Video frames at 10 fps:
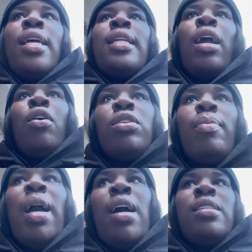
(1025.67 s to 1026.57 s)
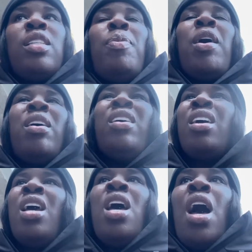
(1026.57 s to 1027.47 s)
then go to my cousin's. But
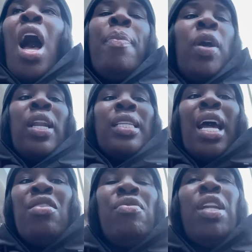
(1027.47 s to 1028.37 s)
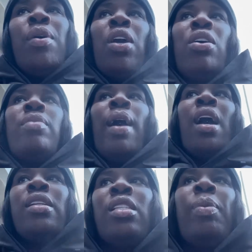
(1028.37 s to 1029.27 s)
I'll be honest, I don't really want to go to my
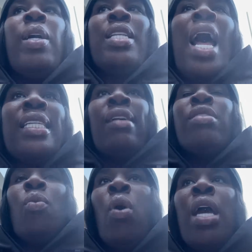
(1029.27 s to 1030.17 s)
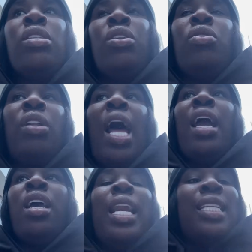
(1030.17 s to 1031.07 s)
cousin's because I actually have some work to do. Like,
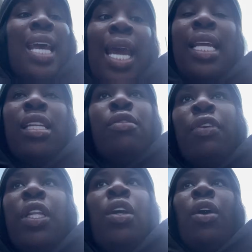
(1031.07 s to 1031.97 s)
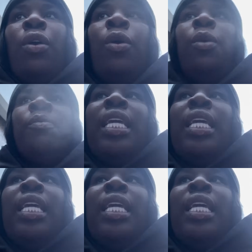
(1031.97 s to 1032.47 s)
I need to edit this video. I